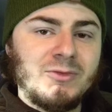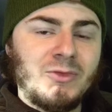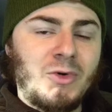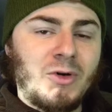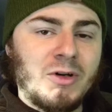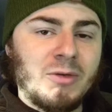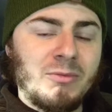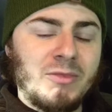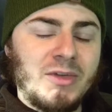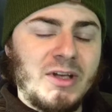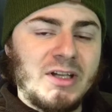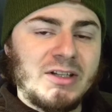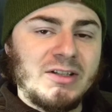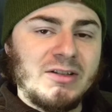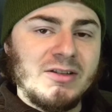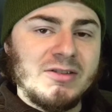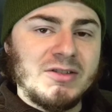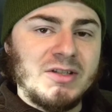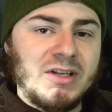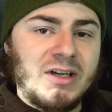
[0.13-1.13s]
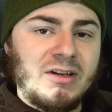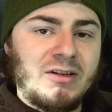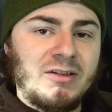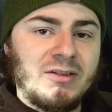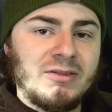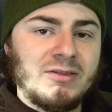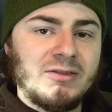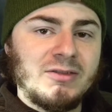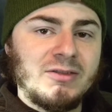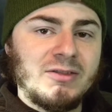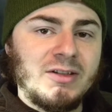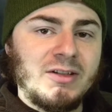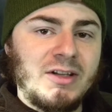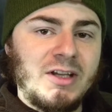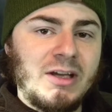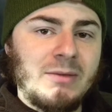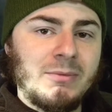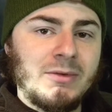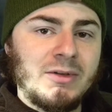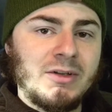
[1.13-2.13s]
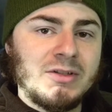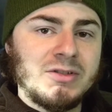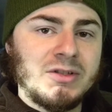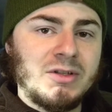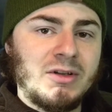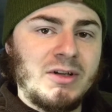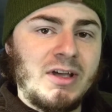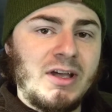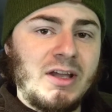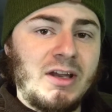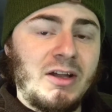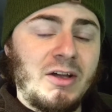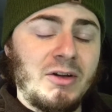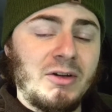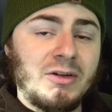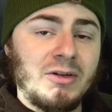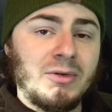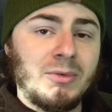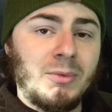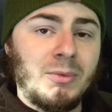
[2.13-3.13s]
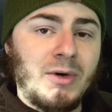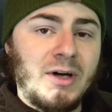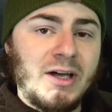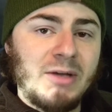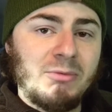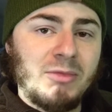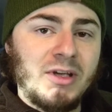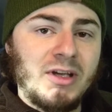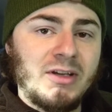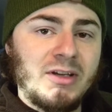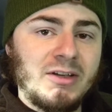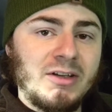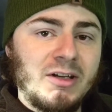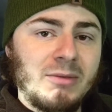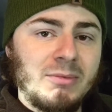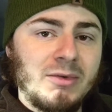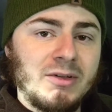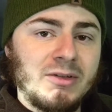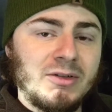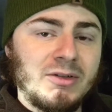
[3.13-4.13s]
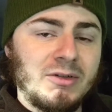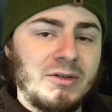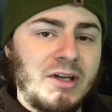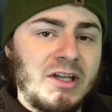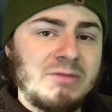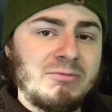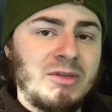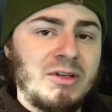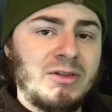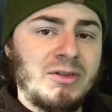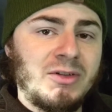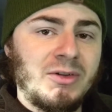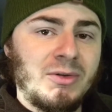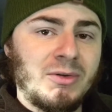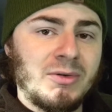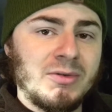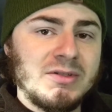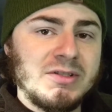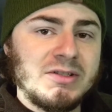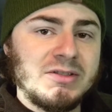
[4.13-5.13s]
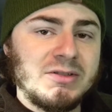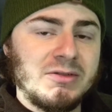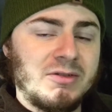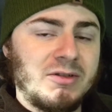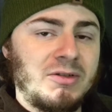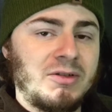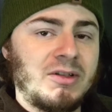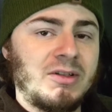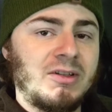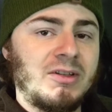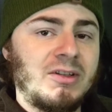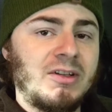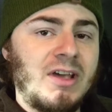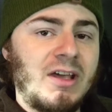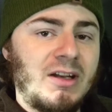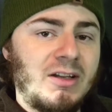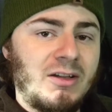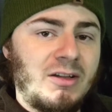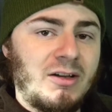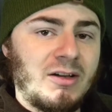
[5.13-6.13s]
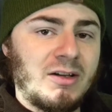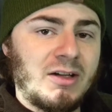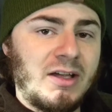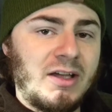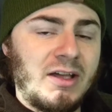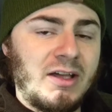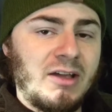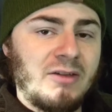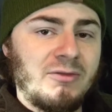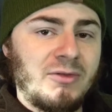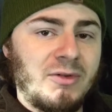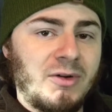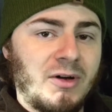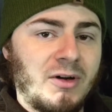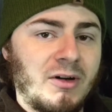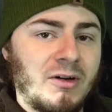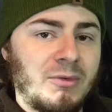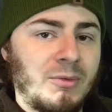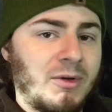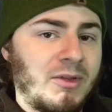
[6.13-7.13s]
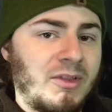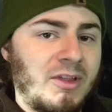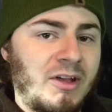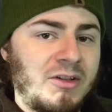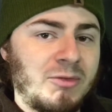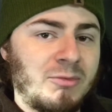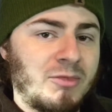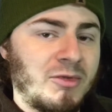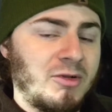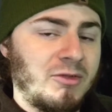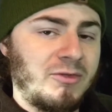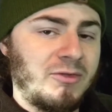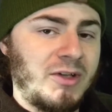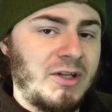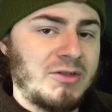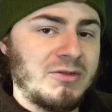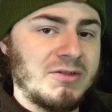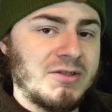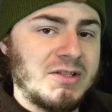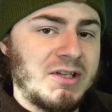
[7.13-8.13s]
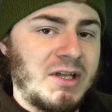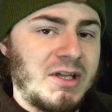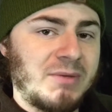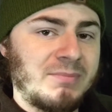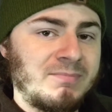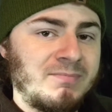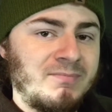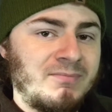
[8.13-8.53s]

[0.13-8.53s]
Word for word: Welcome back to the channel. Today I'm going to show you how to hook your wideband up to H P tuners so that you can datalog A F R without the Pro Feature Set.